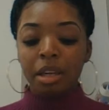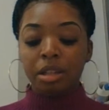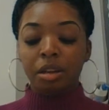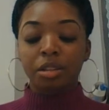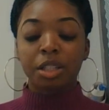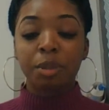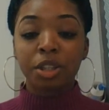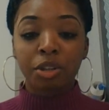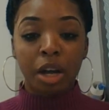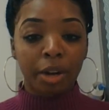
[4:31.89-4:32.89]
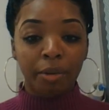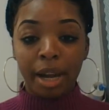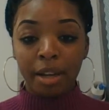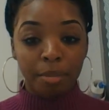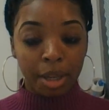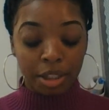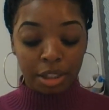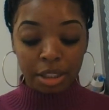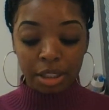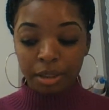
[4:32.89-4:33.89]
So don't just be drawing random
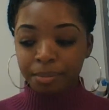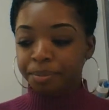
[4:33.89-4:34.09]
pictures.